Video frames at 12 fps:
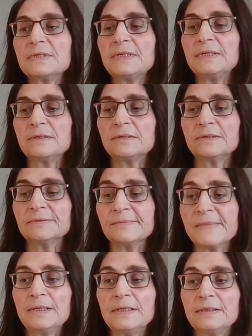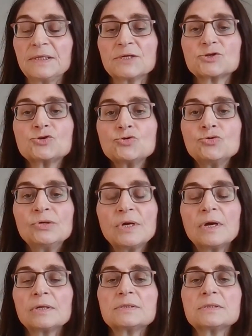in cashew
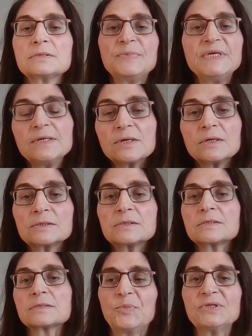nuts, peanuts,